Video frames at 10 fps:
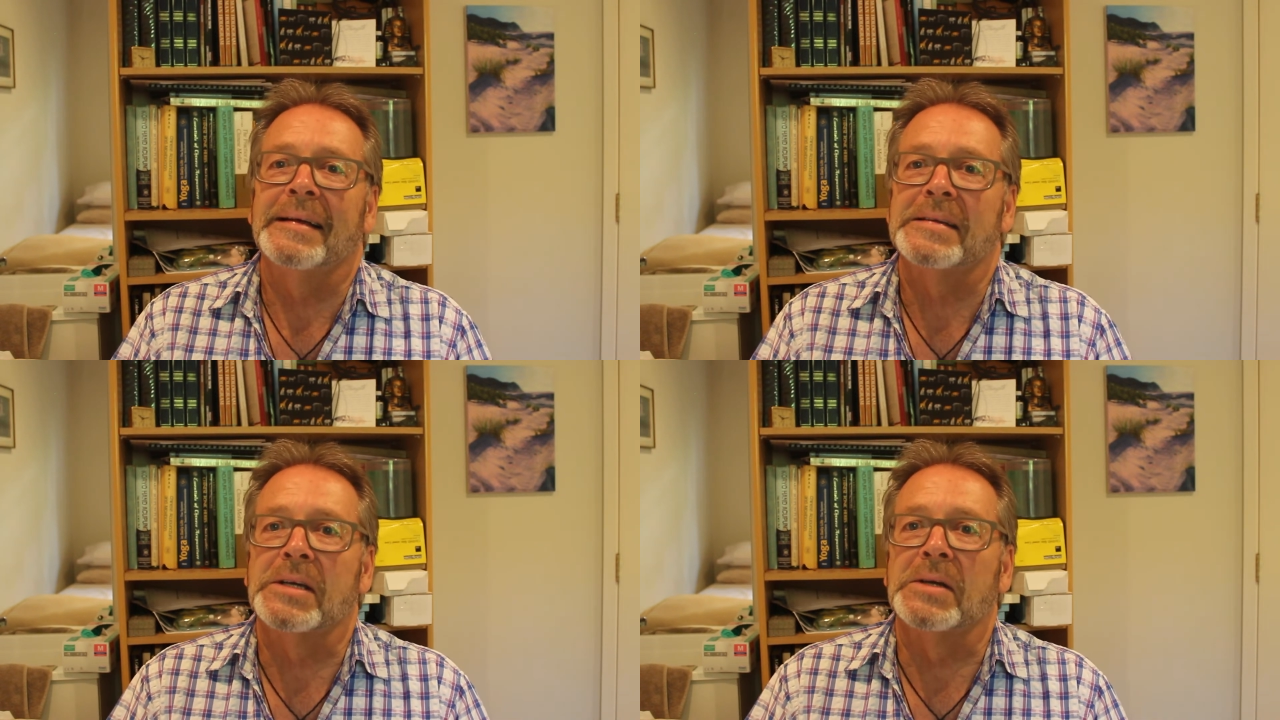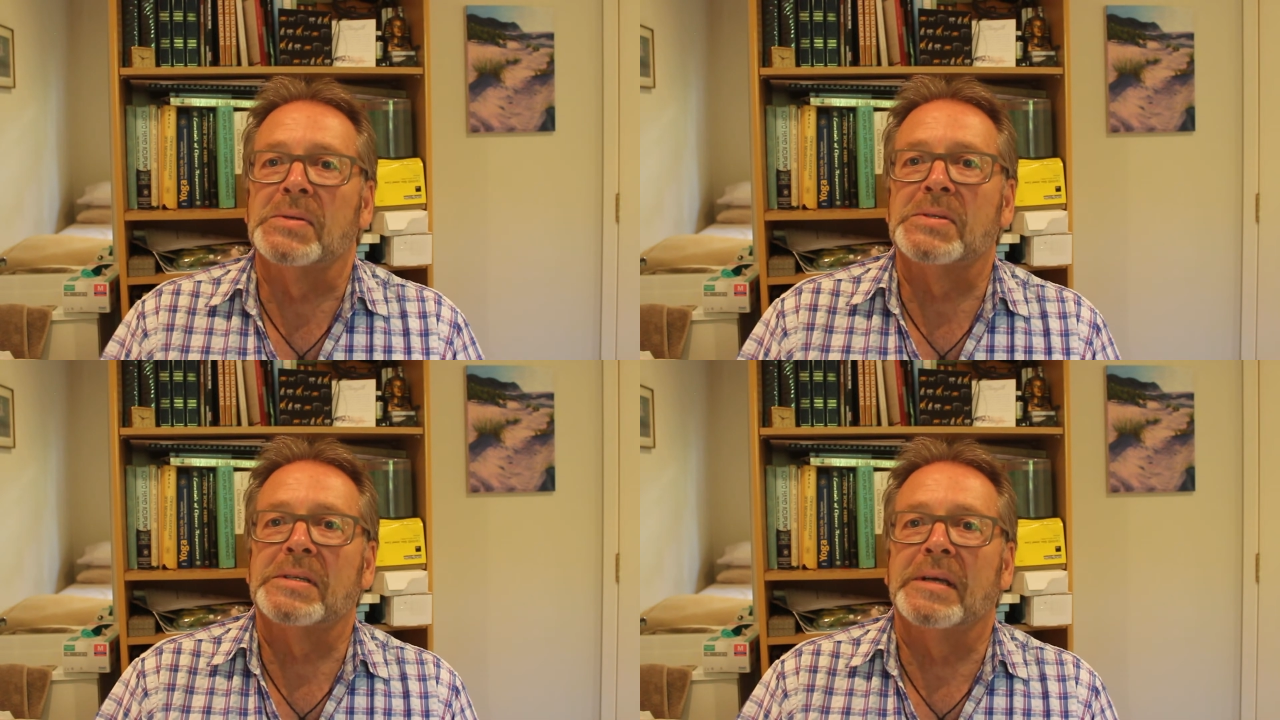
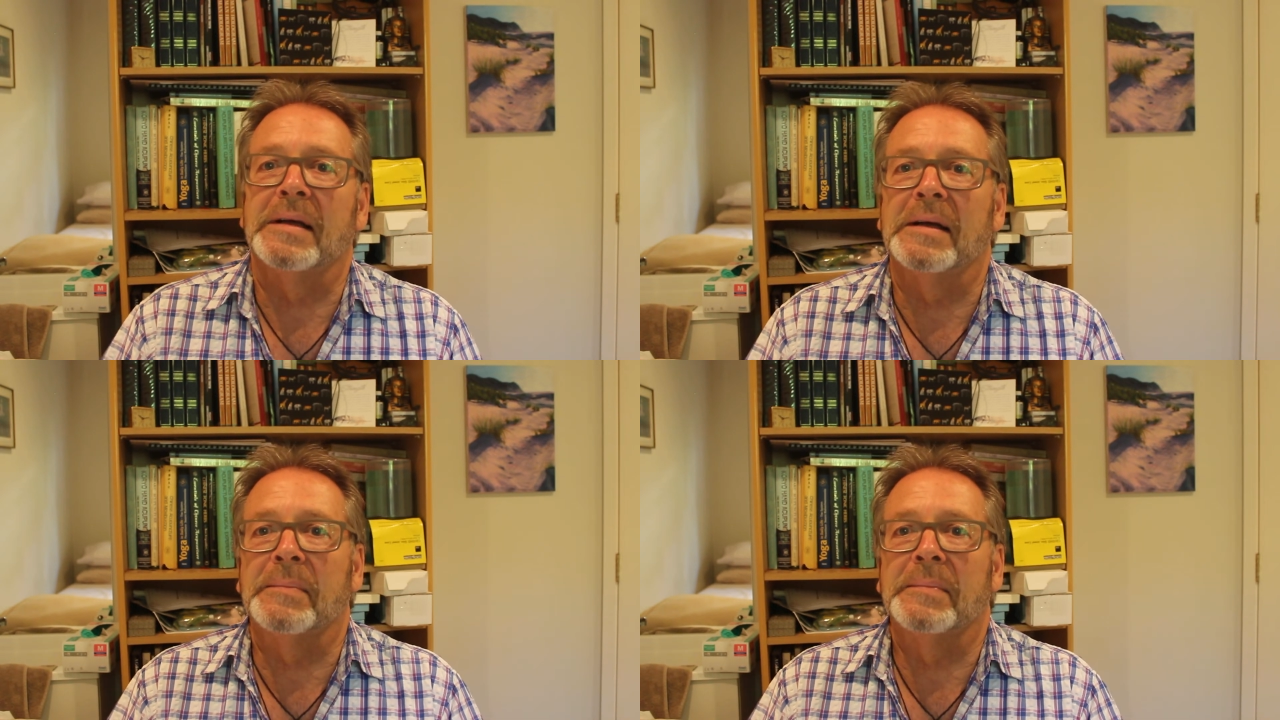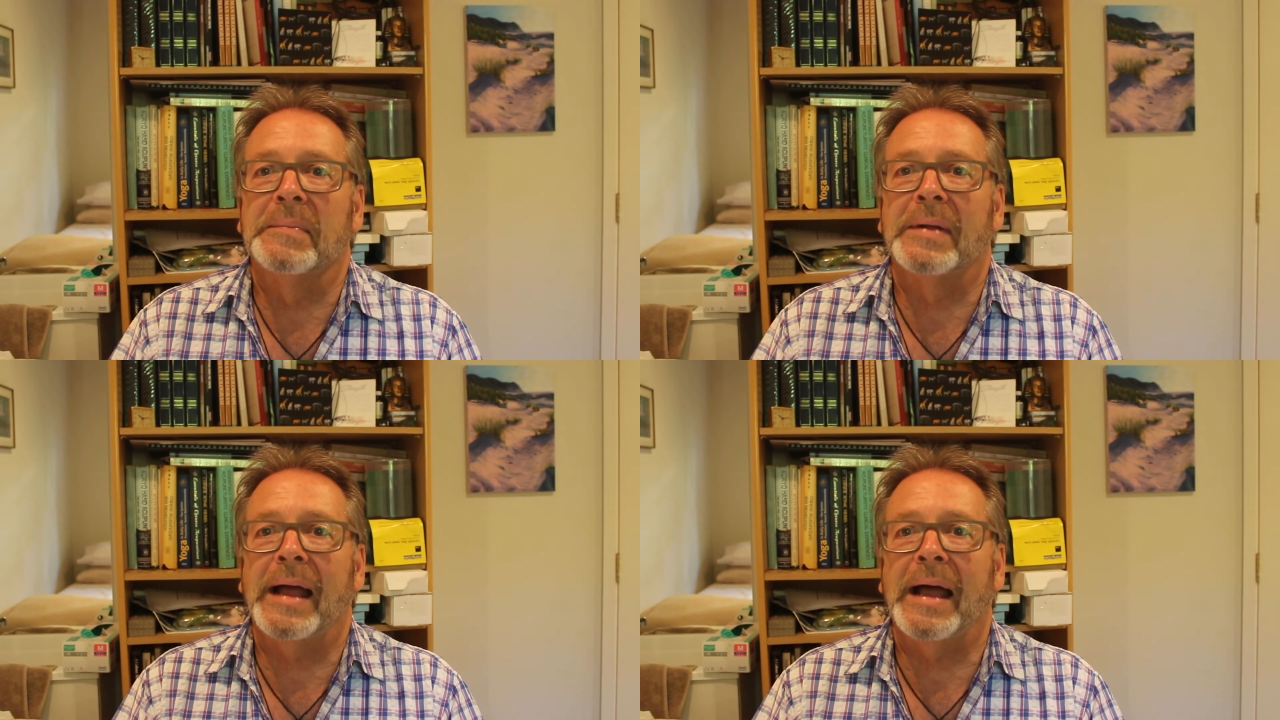shows
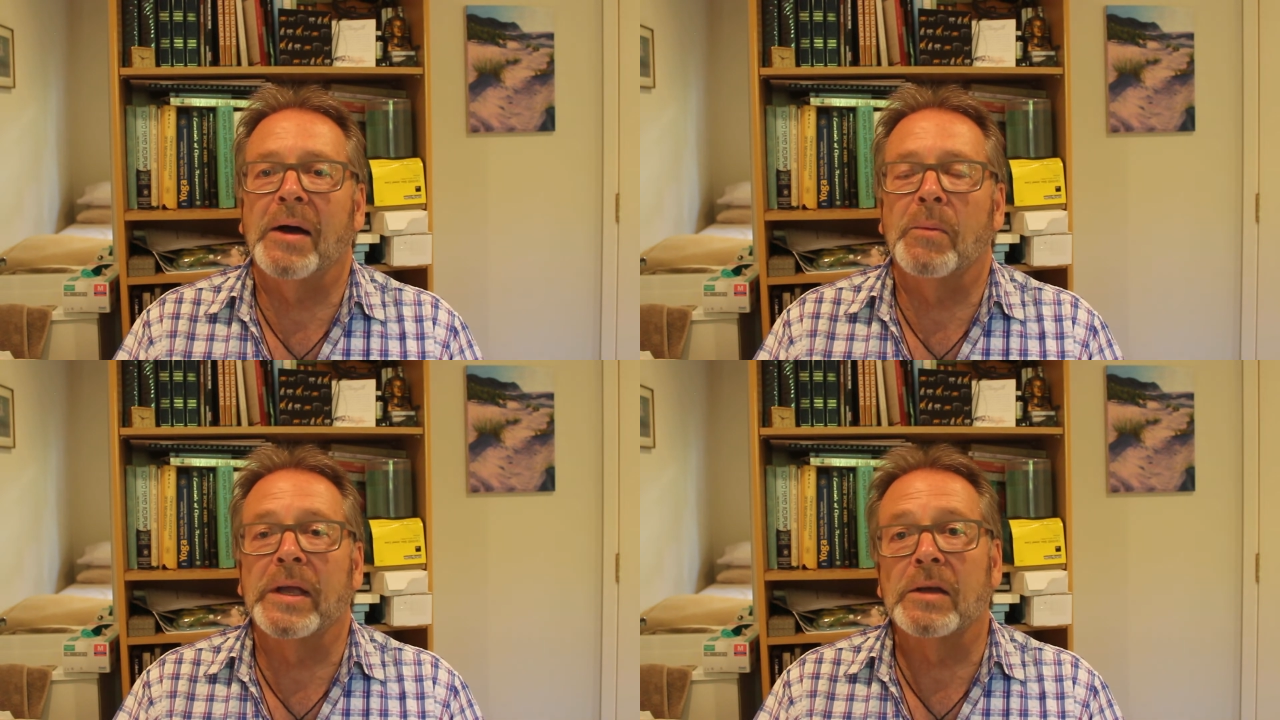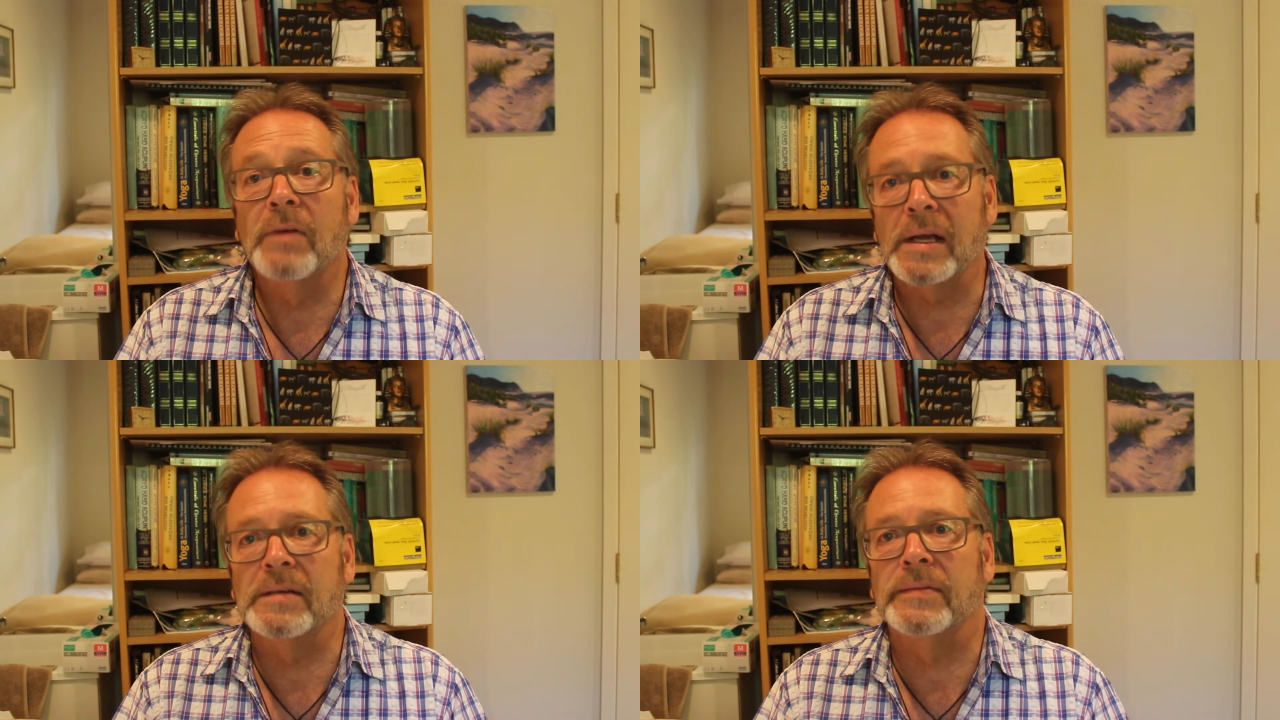how we can
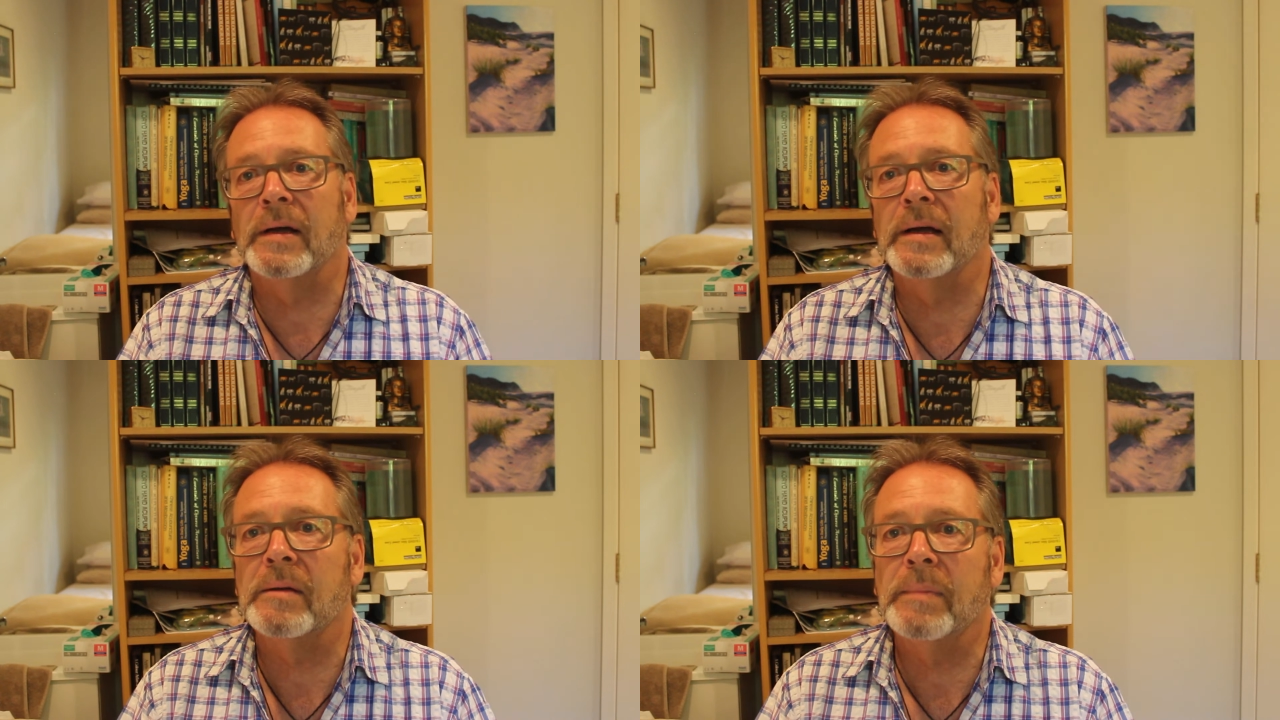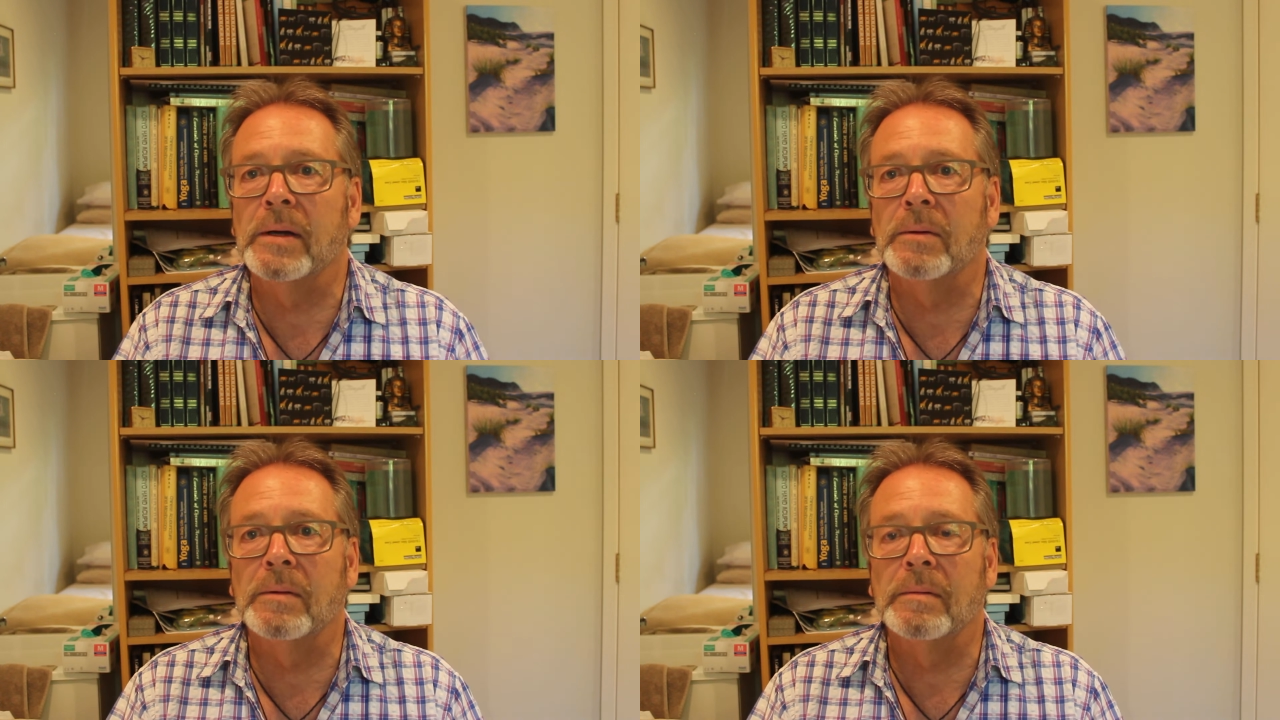rectify it
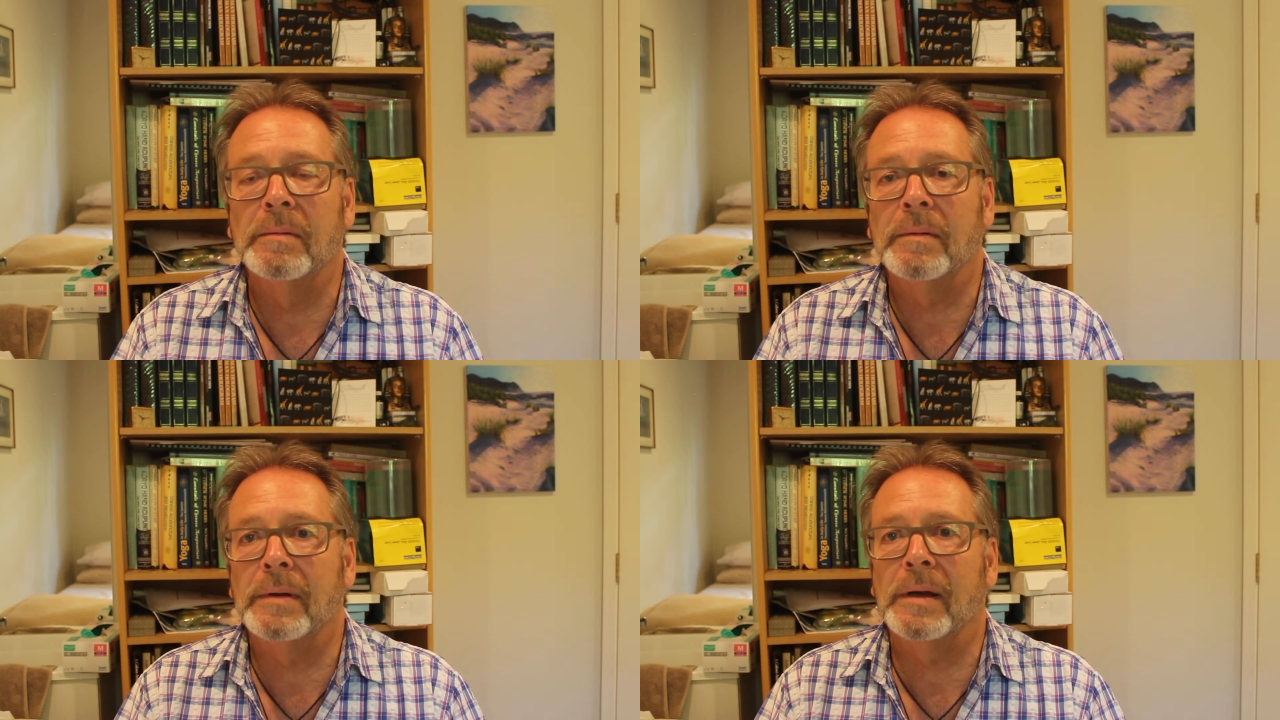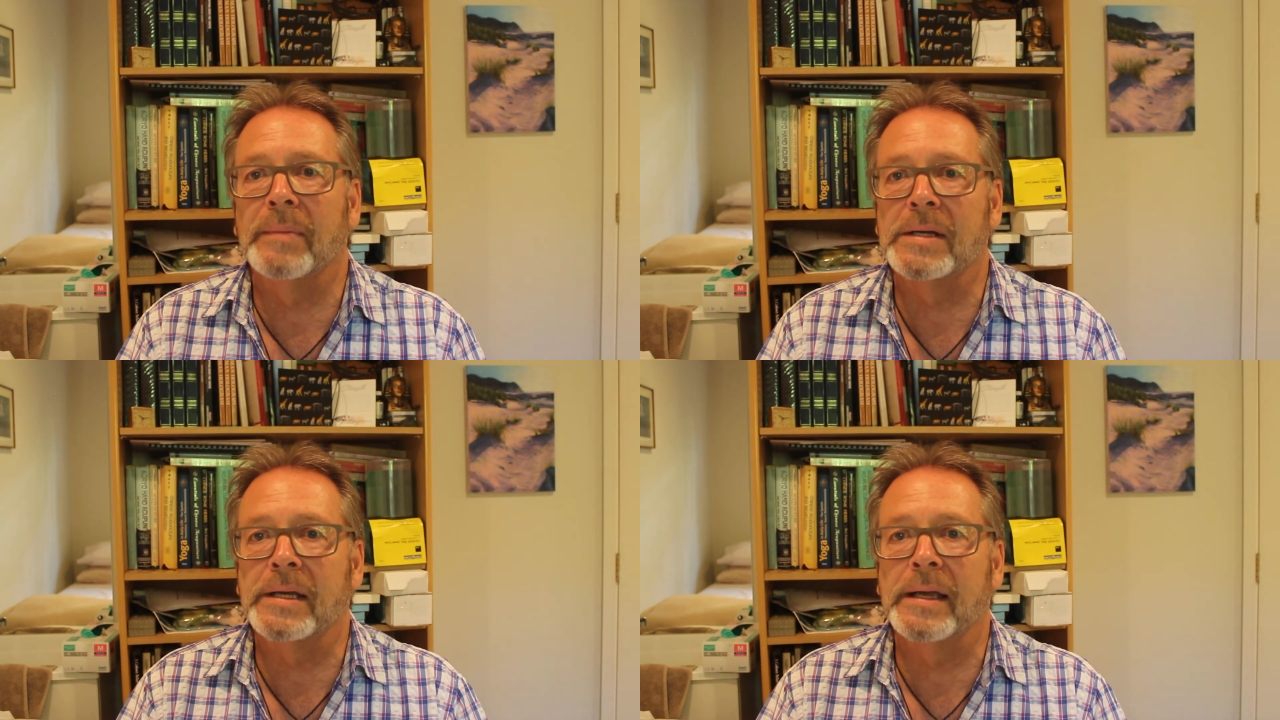by all
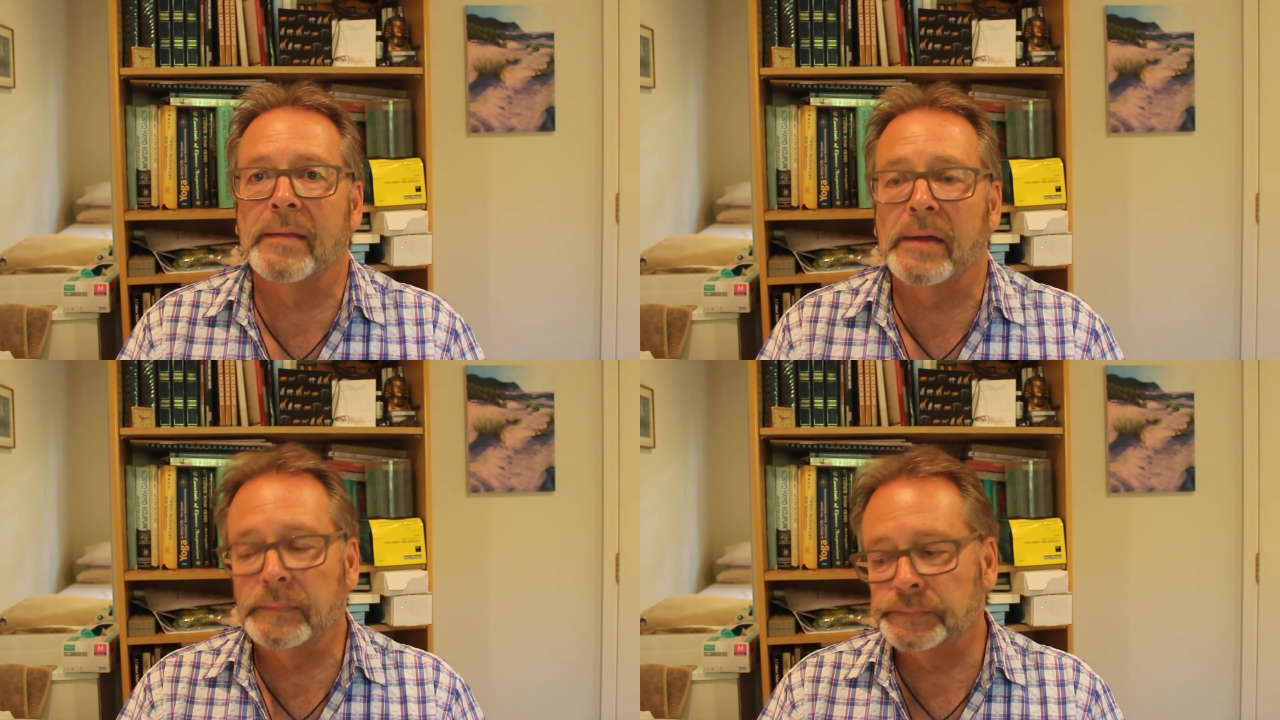coming together.